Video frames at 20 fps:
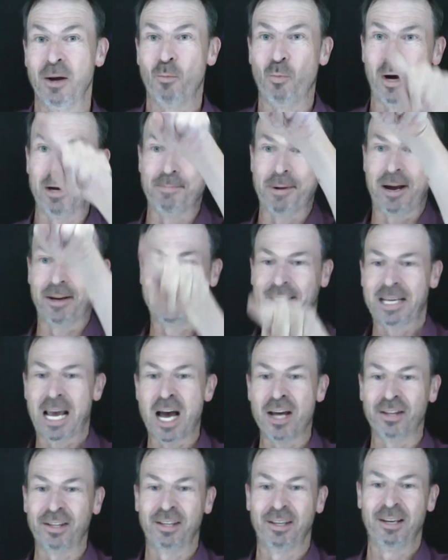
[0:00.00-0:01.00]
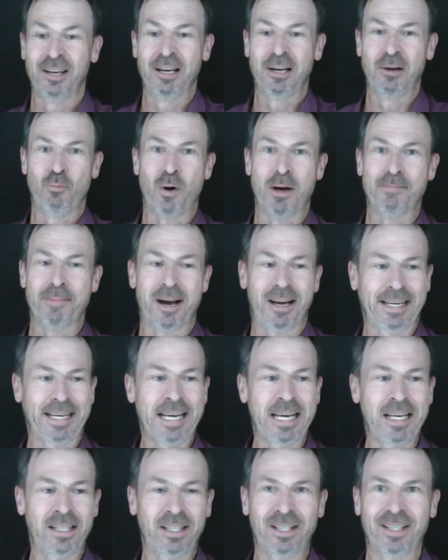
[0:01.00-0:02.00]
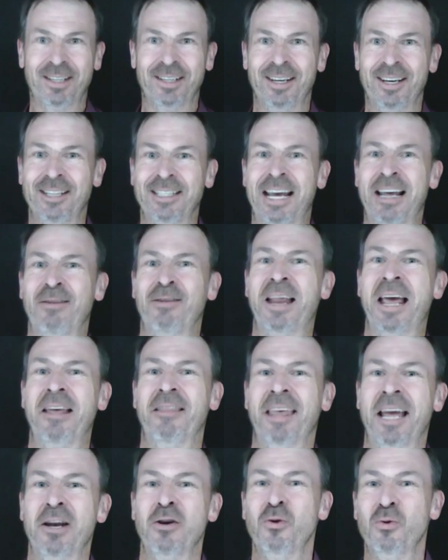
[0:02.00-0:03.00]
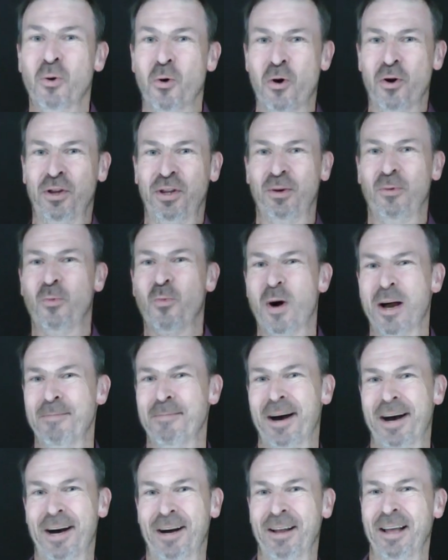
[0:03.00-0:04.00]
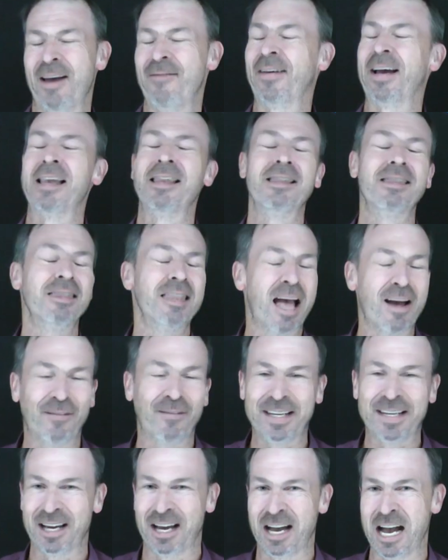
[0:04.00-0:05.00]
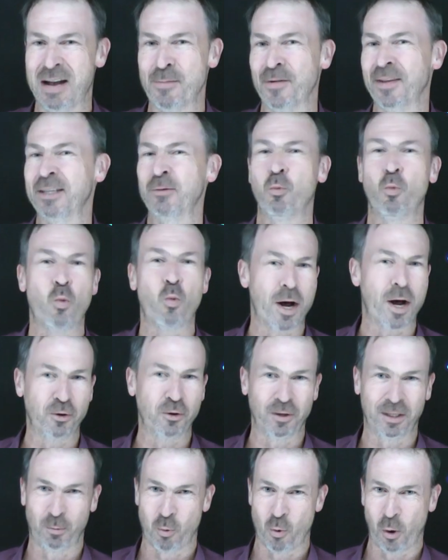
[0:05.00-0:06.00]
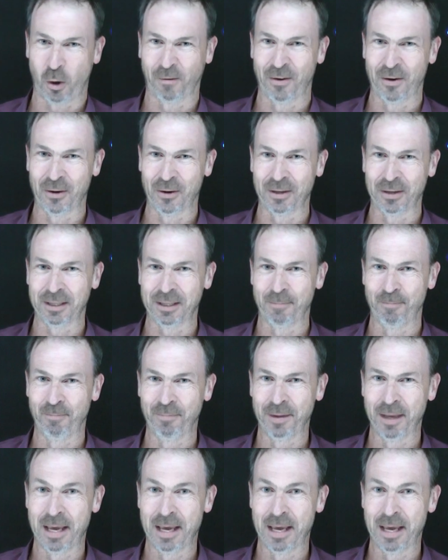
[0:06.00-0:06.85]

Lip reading: 1 mile south, 1 mile east, then north 1 mile, having a lovely time on this wondrous walk of hers.